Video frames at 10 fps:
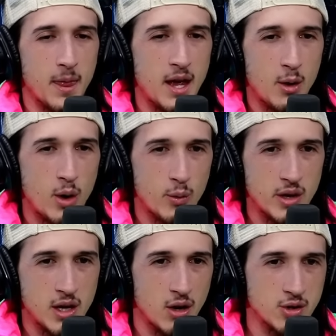It, it
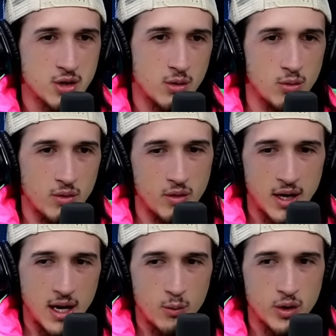really also
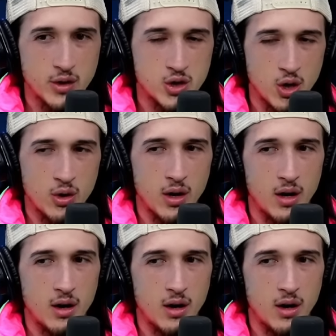like it really showed a,